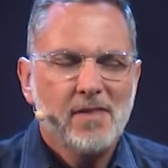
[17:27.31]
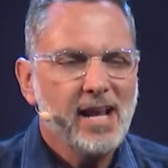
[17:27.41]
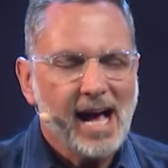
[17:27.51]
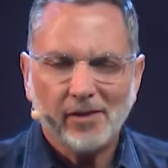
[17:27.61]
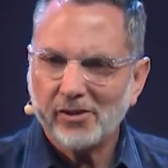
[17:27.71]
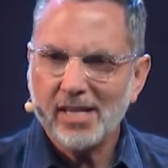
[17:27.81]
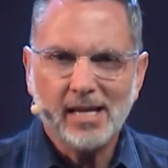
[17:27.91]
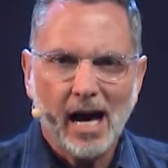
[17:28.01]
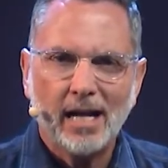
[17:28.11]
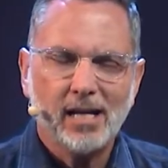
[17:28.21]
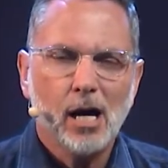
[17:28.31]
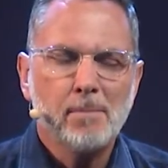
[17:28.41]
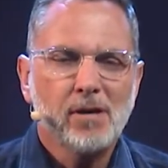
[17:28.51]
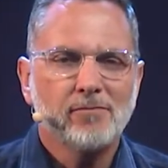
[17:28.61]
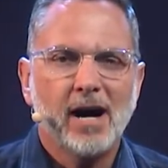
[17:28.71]
than asking God to
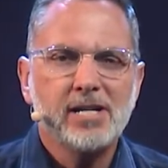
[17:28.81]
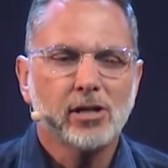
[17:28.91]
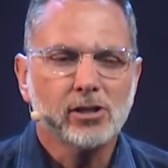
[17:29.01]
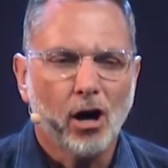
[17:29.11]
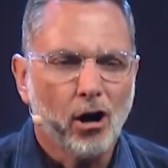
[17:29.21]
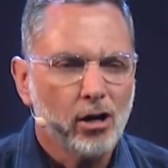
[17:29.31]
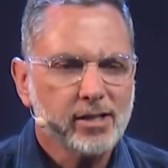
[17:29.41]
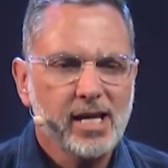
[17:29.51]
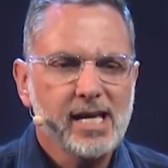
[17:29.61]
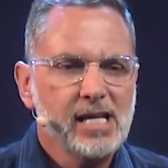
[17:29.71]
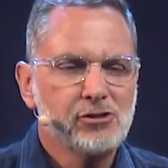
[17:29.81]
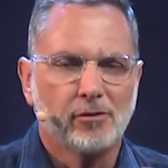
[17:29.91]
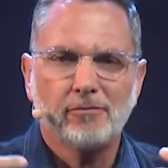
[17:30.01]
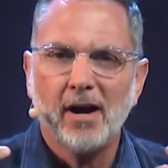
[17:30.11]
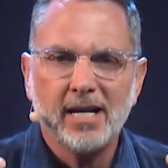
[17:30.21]
help you find your car keys
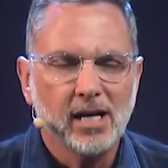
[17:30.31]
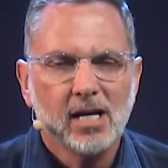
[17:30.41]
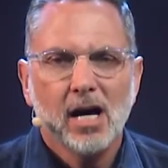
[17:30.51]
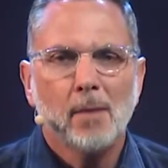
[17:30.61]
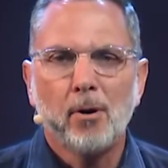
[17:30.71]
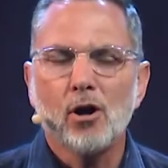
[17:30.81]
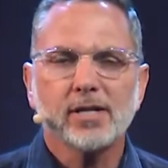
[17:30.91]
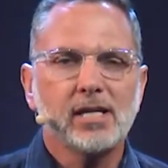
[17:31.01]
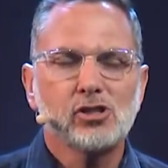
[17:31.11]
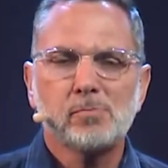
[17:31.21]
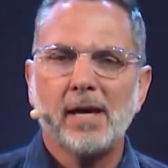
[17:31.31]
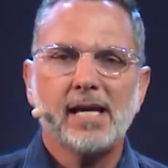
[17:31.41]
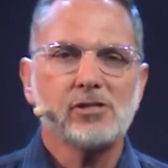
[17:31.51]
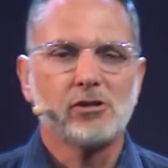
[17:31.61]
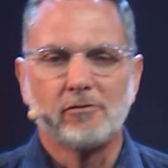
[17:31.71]
or find a parking
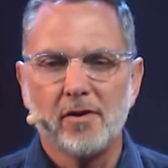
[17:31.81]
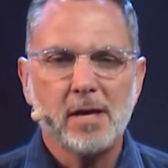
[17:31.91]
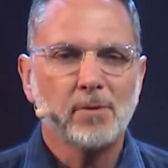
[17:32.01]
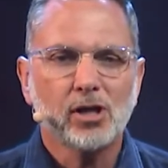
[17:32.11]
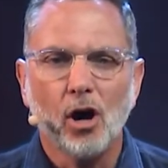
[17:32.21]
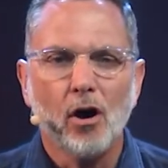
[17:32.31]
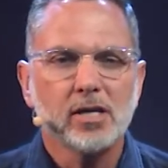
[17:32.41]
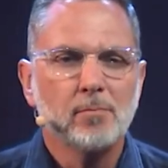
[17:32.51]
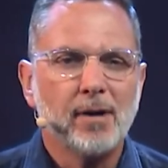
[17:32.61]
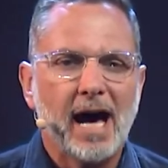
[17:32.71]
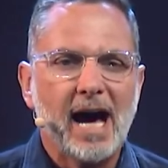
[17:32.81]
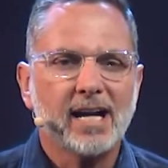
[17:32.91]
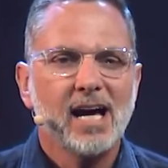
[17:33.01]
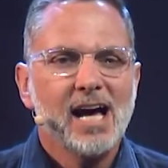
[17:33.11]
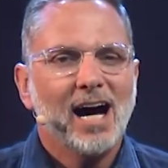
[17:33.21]
space or for them to call you
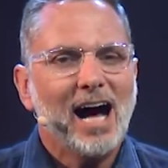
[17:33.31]
back.